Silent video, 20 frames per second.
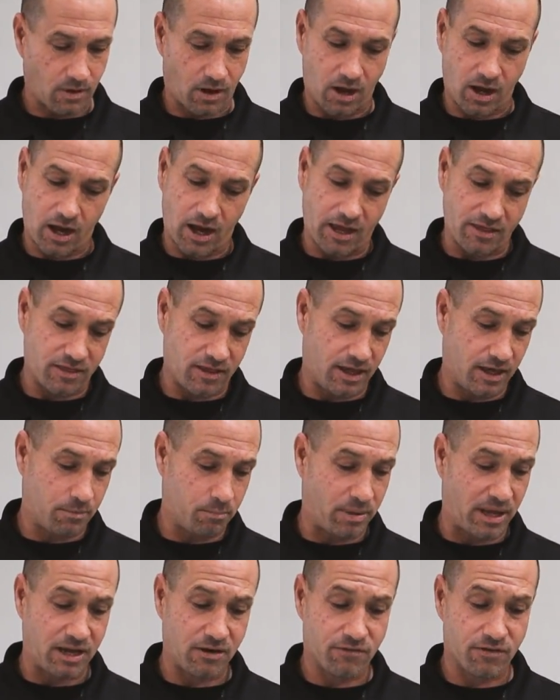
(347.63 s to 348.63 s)
I
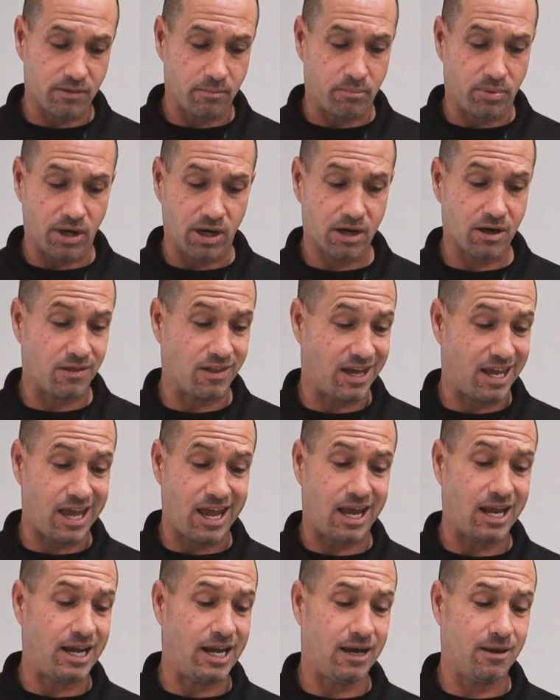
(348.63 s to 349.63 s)
think bang for the buck on the
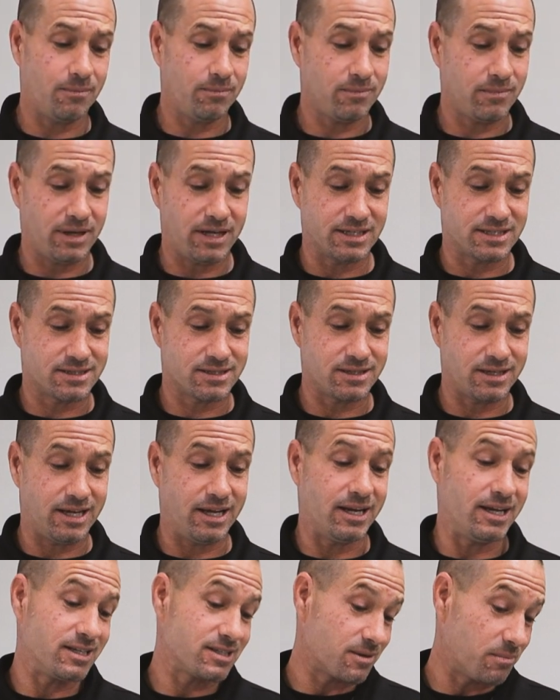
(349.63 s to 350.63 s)
Can-Am, it's,
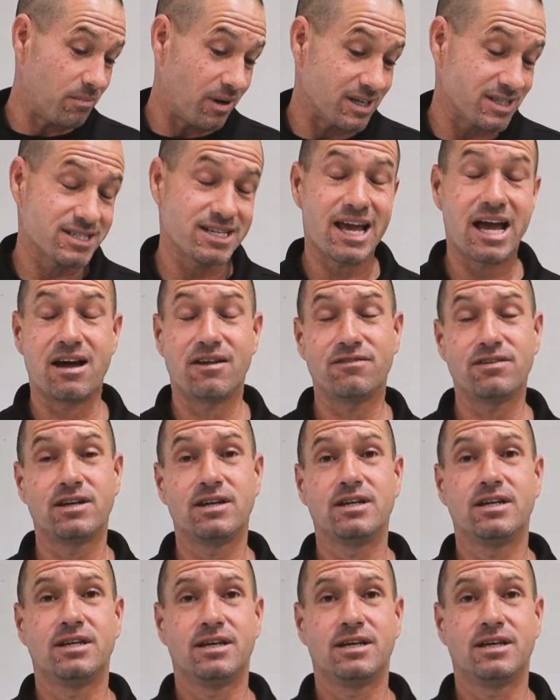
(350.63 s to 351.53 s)
it is a must-have.